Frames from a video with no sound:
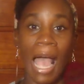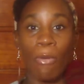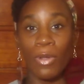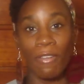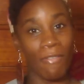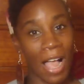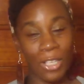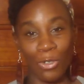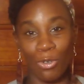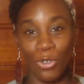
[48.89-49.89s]
I would
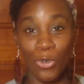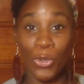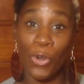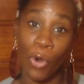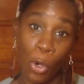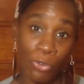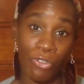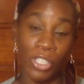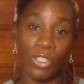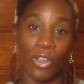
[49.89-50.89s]
advise you to do your own
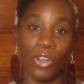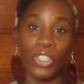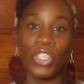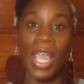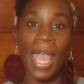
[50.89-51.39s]
research